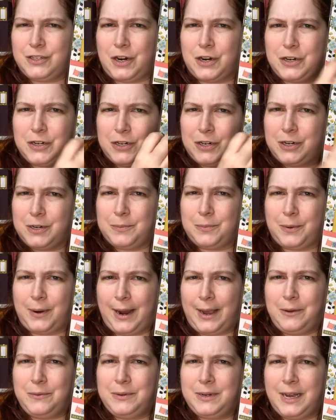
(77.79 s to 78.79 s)
darker
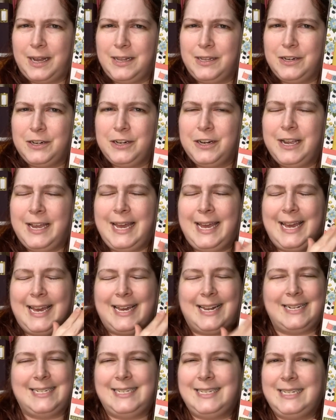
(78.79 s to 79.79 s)
brown color,
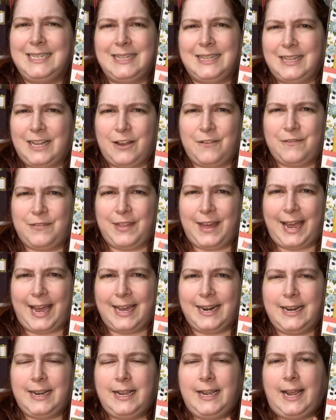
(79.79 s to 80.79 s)
and I didn't love
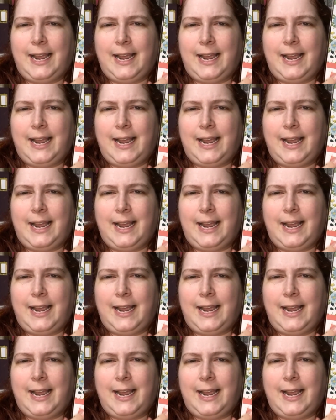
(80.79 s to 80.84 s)
that.